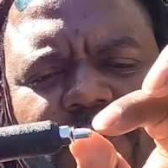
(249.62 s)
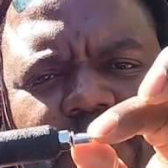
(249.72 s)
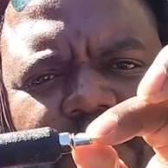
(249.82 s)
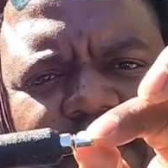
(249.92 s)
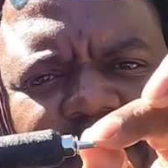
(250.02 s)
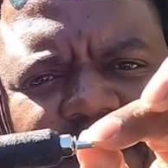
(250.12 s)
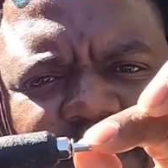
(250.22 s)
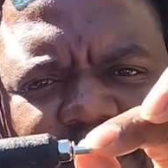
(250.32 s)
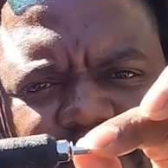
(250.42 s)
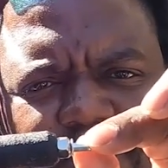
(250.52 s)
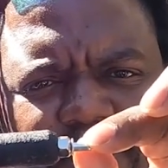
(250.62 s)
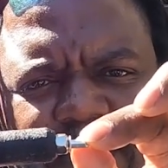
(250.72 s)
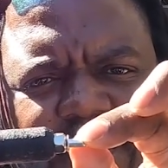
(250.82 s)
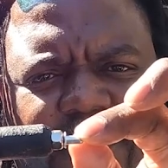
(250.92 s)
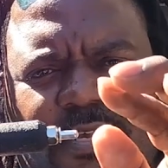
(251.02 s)
crunches this little
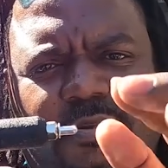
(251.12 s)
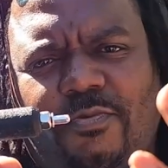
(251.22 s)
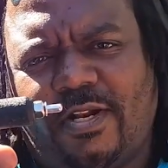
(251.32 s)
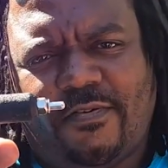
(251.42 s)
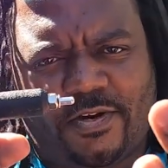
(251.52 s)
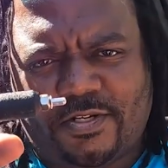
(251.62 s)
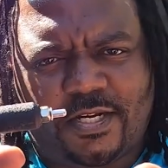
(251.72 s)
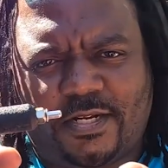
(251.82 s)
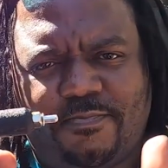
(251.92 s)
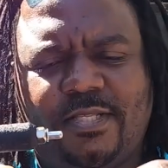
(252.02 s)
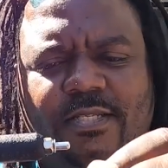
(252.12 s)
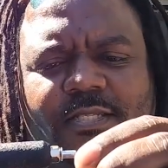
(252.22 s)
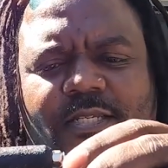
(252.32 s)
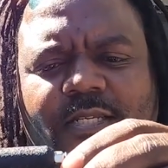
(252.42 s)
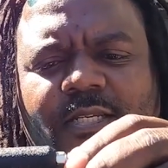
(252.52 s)
piece on whatever you're trying to put
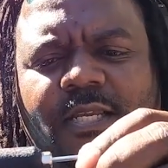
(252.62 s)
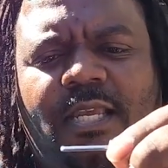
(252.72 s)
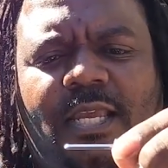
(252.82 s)
this in,